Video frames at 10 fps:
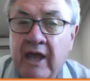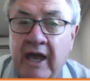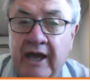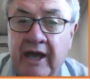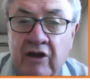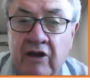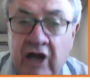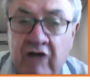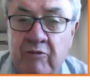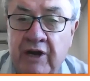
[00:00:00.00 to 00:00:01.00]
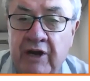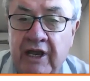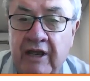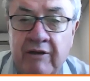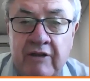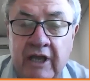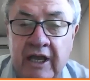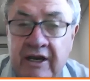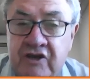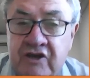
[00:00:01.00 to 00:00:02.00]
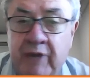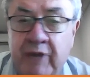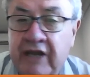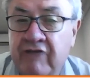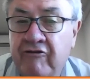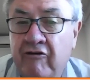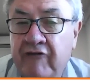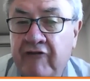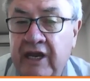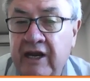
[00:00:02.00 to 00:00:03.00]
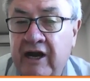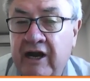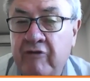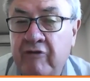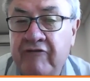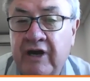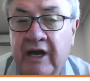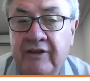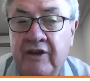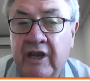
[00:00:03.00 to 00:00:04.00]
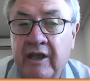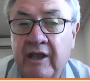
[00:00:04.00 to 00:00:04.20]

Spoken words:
And globally, irrespective of income of the country,